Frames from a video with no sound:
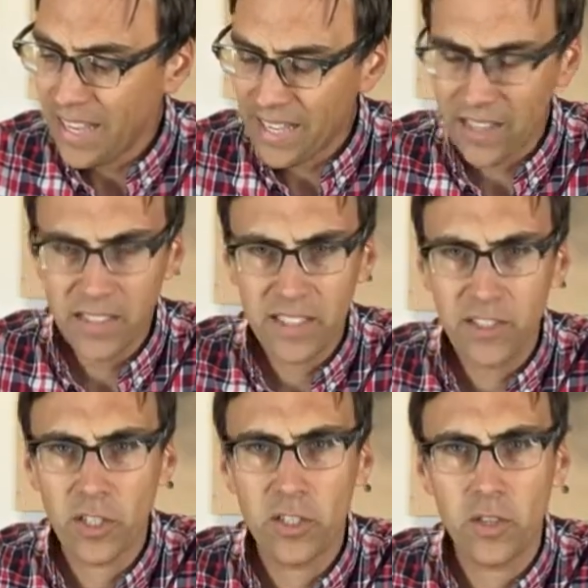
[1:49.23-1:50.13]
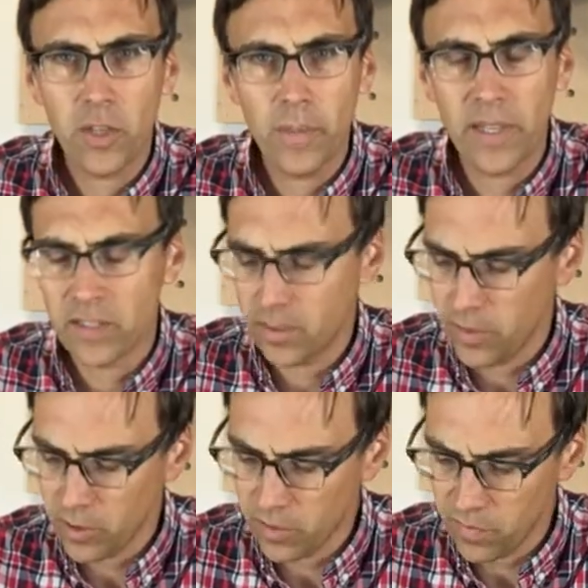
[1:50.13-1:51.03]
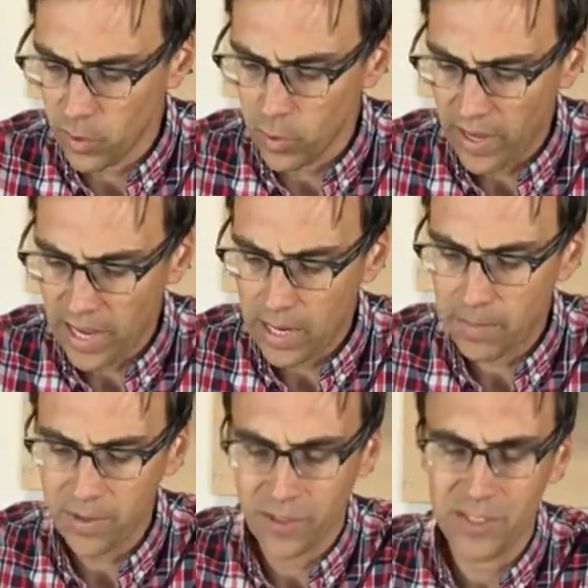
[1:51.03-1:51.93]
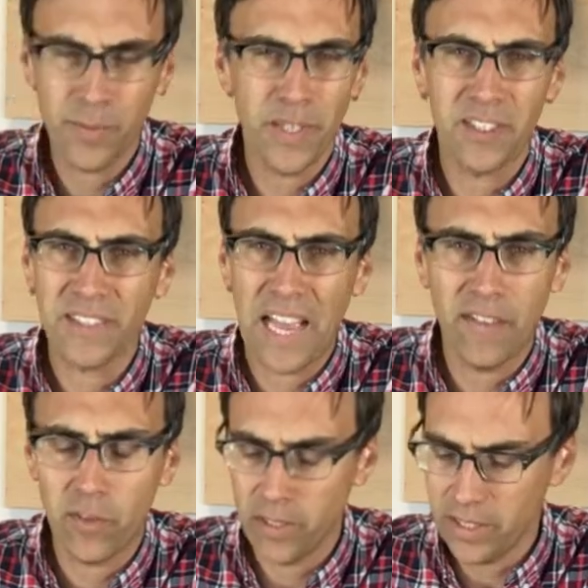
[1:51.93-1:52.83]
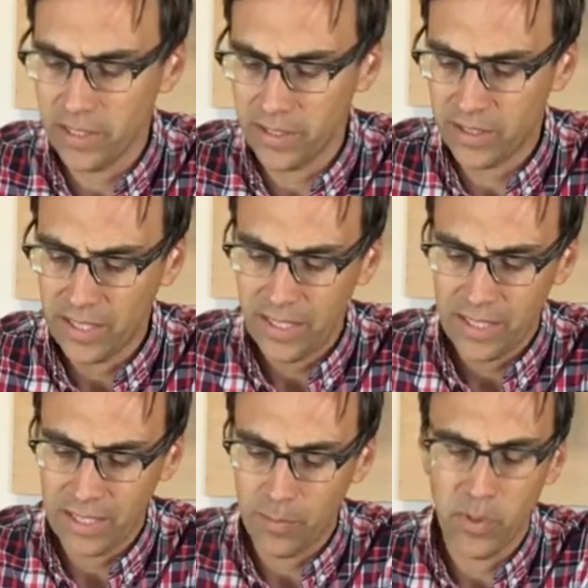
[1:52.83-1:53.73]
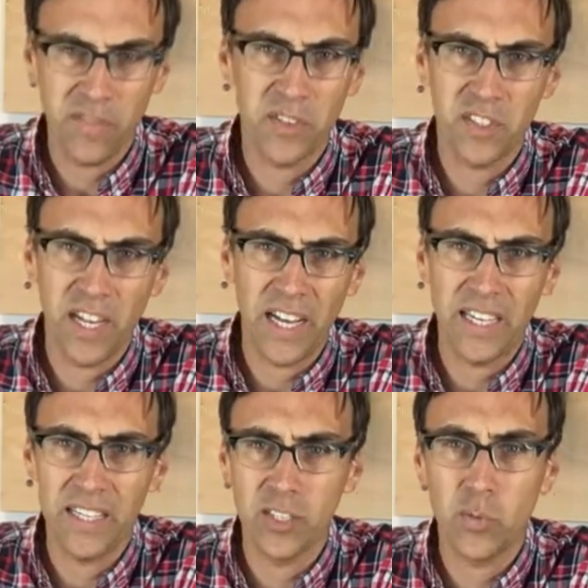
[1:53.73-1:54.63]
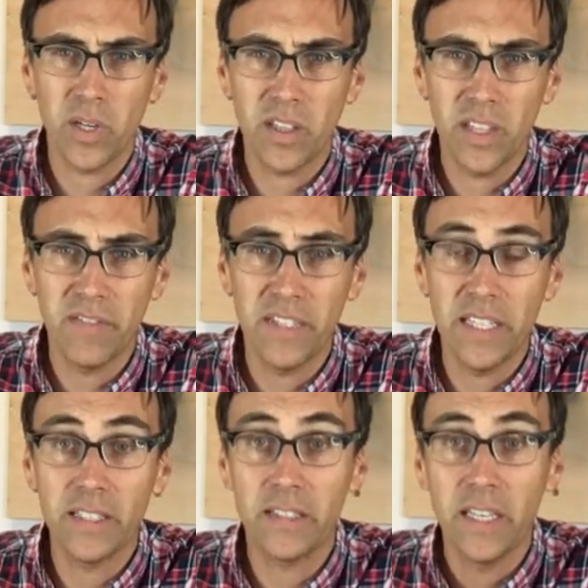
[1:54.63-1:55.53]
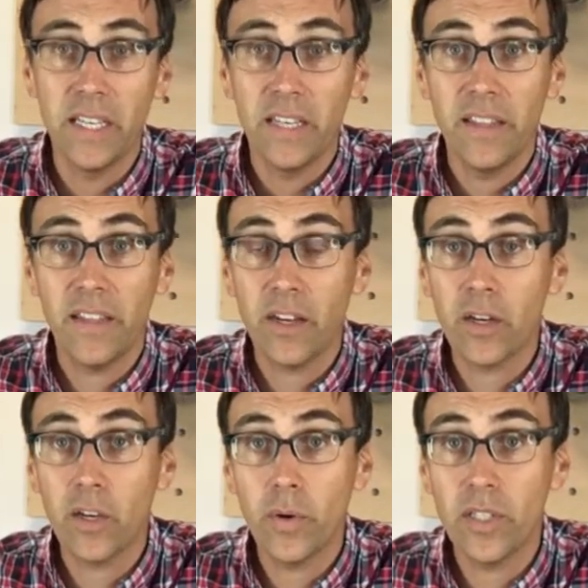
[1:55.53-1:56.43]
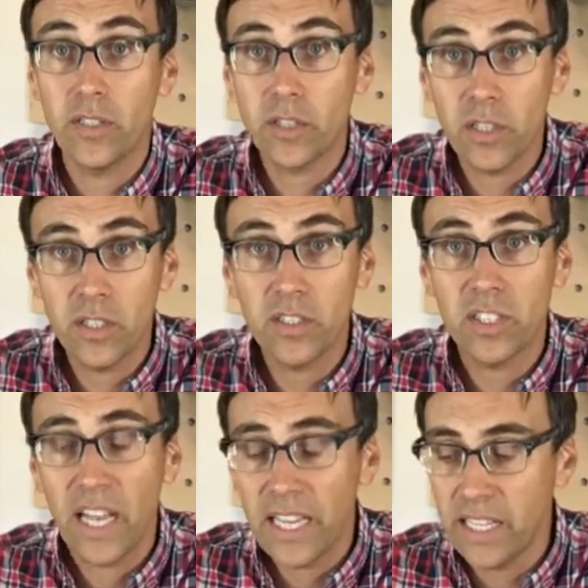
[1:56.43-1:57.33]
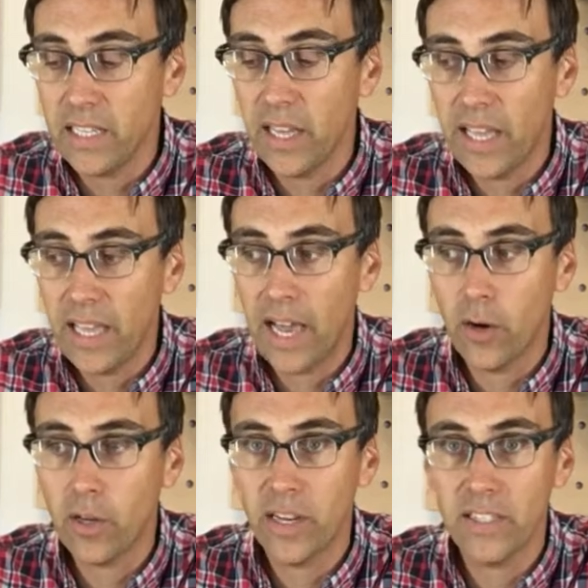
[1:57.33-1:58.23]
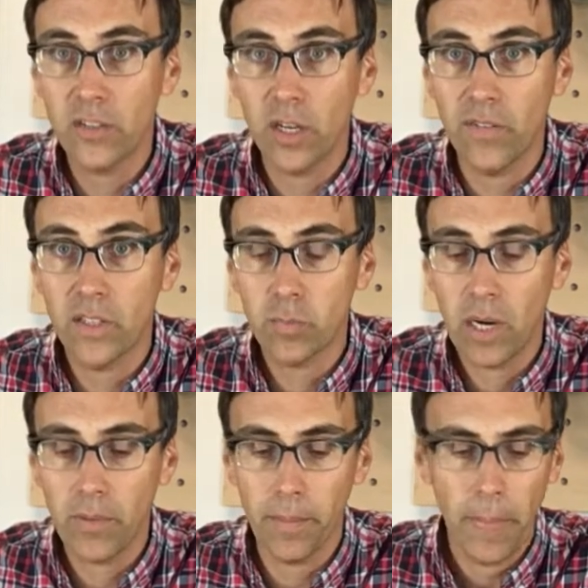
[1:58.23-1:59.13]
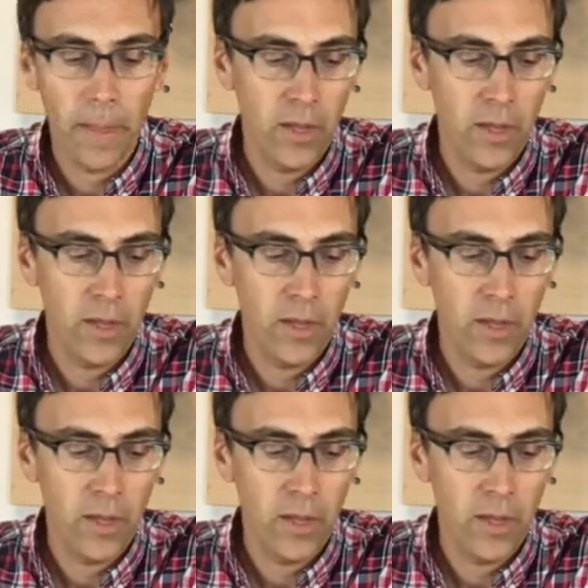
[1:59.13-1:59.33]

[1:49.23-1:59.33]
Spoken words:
And as they start to learn about some of those vocab, you know, what a scaffold is, what a facade is, what a lift is, they're going to start deciding, hey, how can I solve this problem?